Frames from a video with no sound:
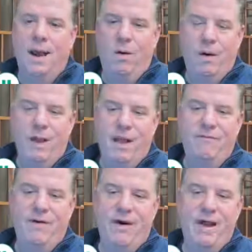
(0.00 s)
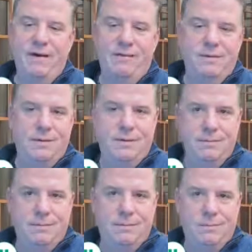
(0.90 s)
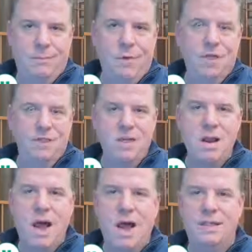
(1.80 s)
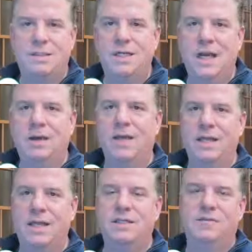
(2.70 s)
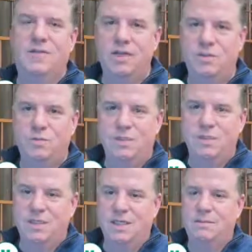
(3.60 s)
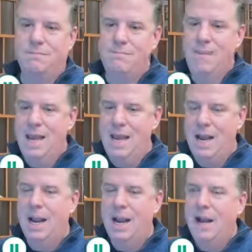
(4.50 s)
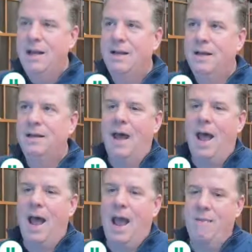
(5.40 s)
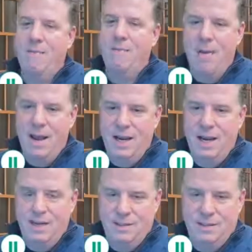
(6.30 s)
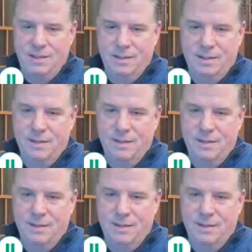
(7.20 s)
Now, if I was not sharing this, if this was just me, I might